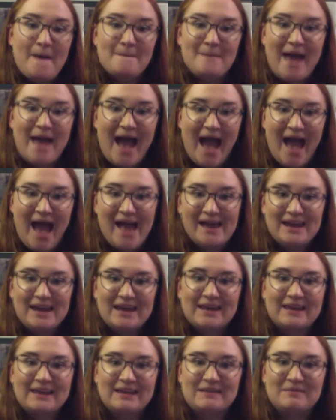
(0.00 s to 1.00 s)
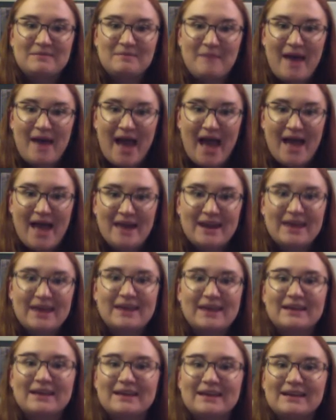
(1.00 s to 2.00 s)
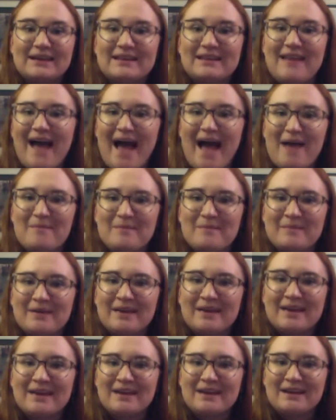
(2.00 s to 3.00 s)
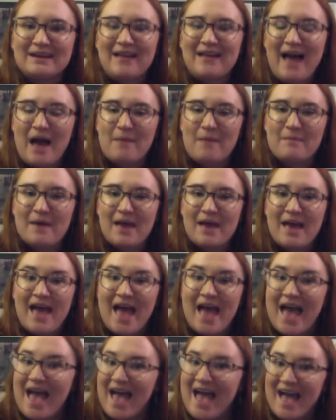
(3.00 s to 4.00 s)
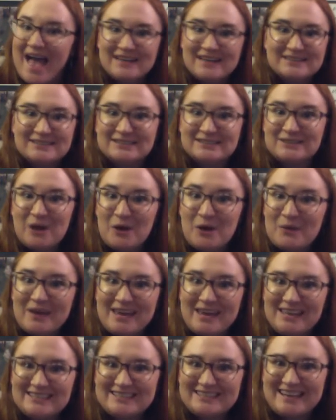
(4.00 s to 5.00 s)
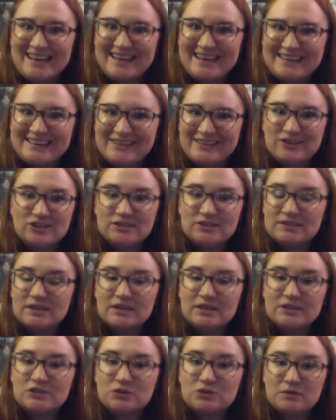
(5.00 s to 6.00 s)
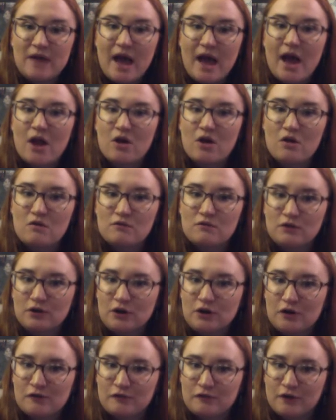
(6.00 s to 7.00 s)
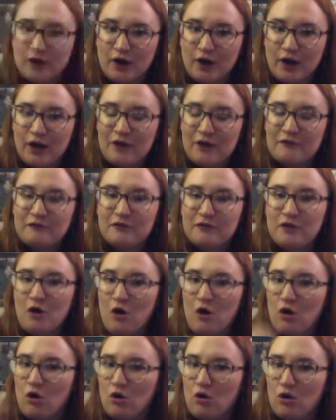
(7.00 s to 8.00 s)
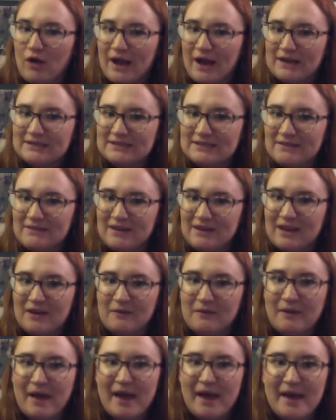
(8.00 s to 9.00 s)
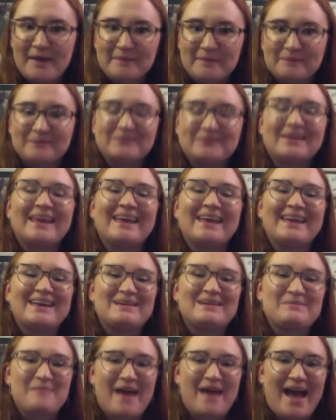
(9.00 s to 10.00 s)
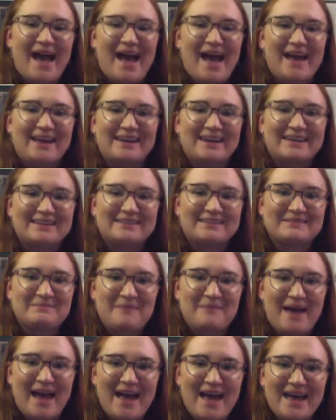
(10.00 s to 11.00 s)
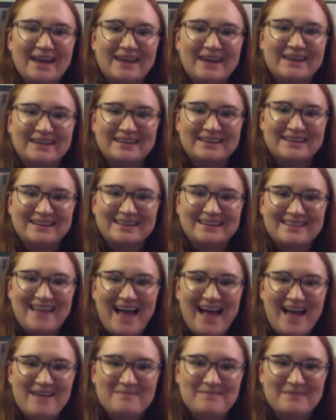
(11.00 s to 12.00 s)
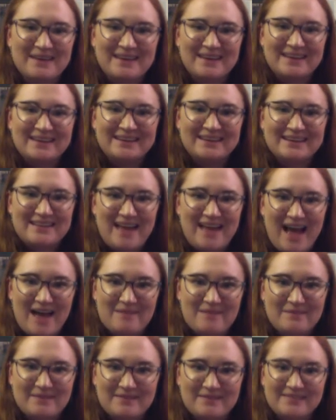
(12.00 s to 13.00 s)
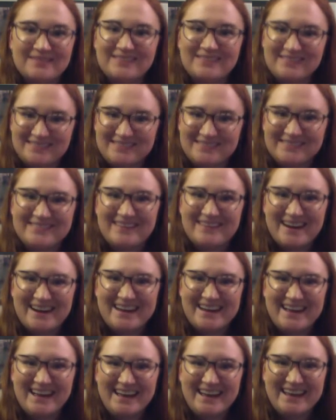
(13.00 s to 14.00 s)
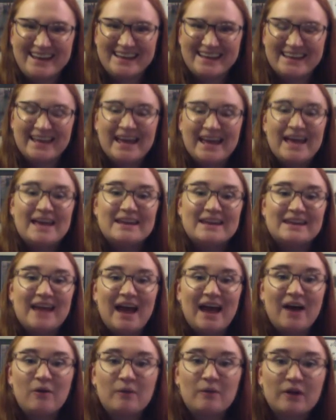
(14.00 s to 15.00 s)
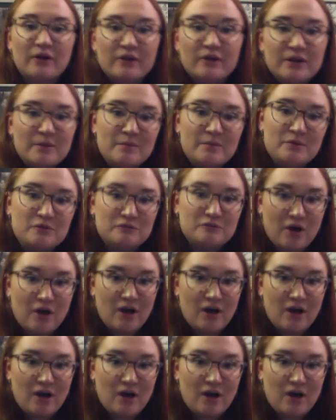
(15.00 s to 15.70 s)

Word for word: pat cat, clap, clap. So easy. You're just gonna do that over and over for the whole activity, okay? Pat, pat, clap, clap. Very good. Now we're gonna move